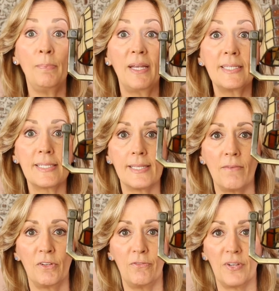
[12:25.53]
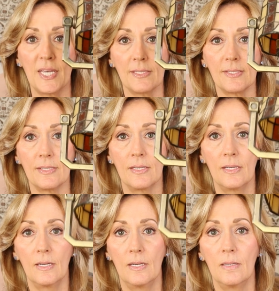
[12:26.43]
I paid seven for this.
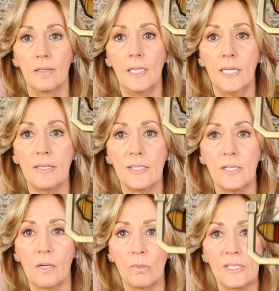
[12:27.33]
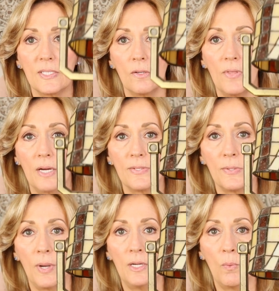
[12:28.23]
Glad the sticker was still there
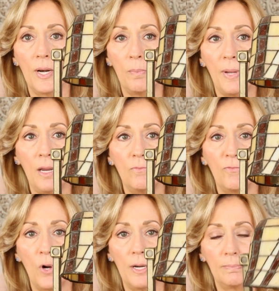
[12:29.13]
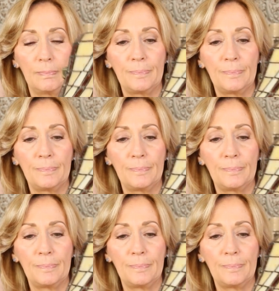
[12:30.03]
so I know what I paid for it.